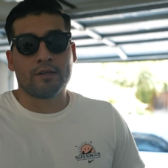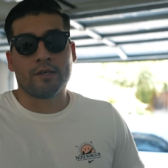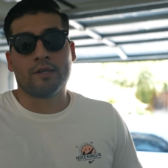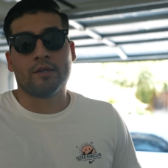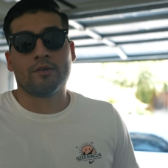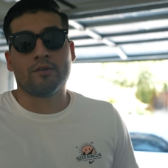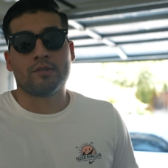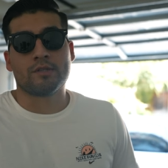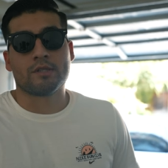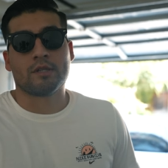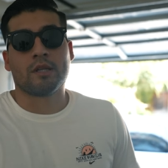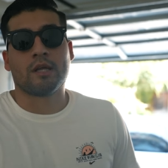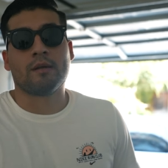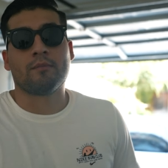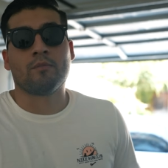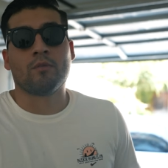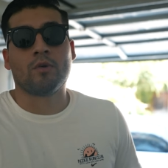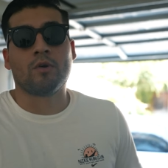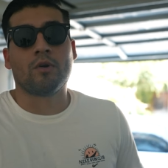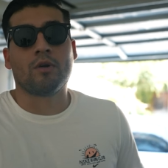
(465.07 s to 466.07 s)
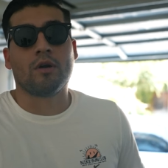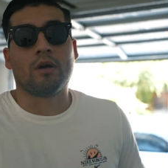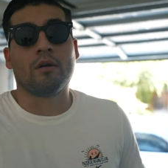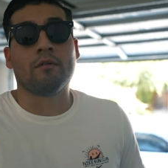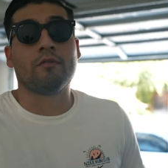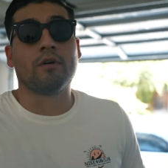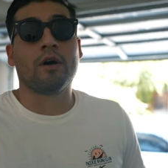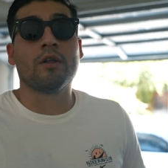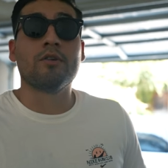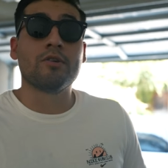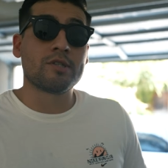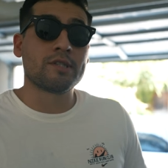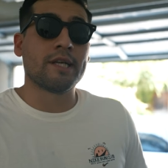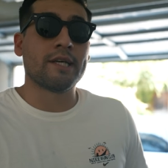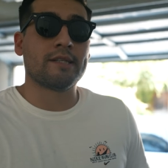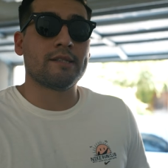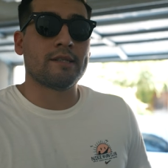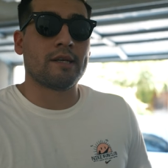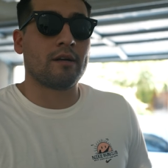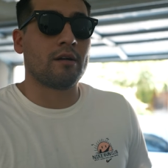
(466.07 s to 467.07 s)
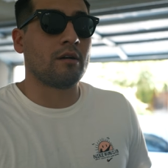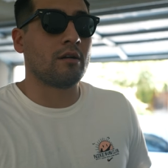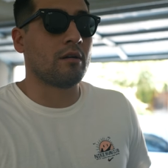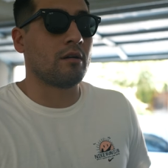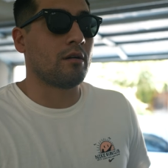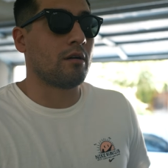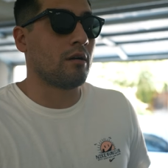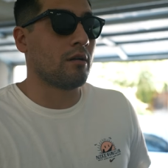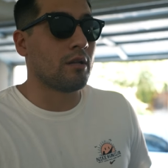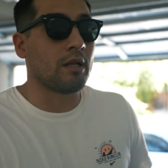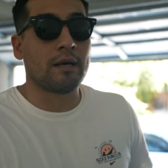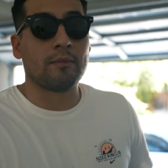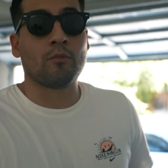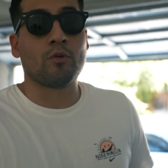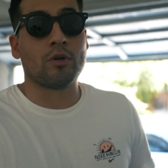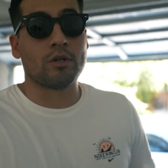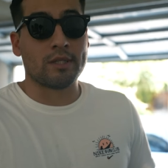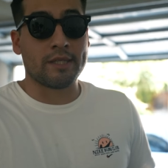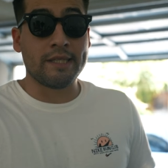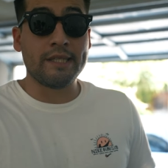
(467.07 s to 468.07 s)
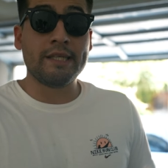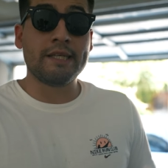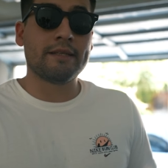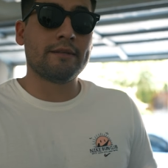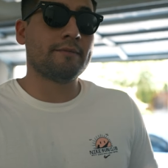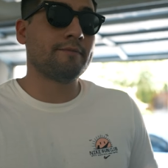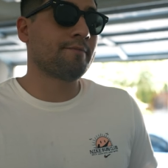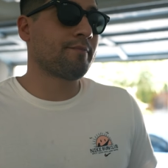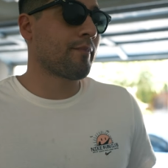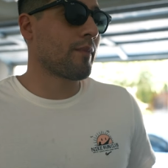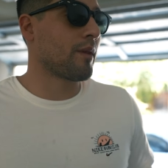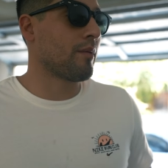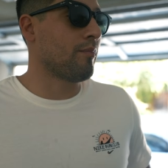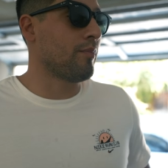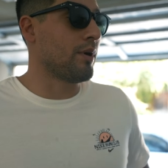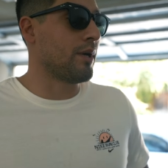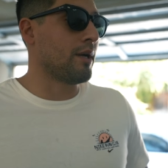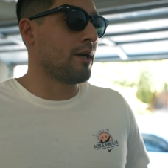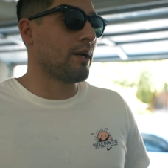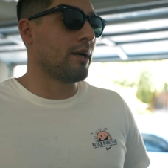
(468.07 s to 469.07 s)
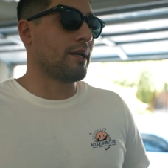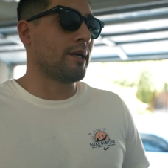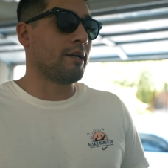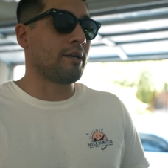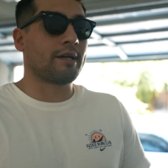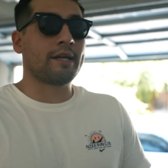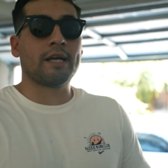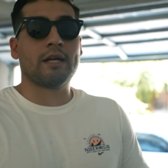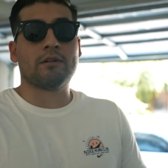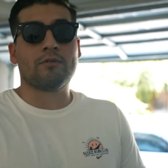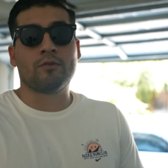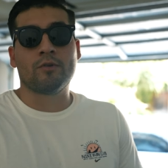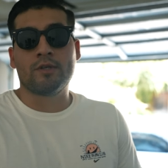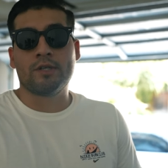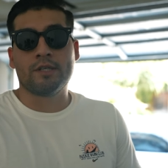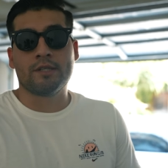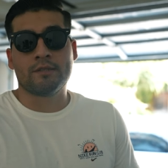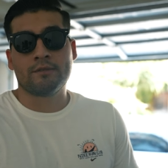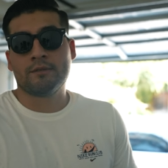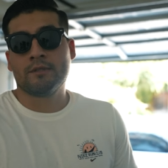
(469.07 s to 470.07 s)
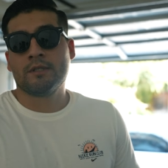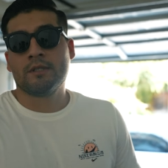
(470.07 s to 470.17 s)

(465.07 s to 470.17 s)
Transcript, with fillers: I know there's a lot more of other states that are a lot more lenient, but uh, here in California,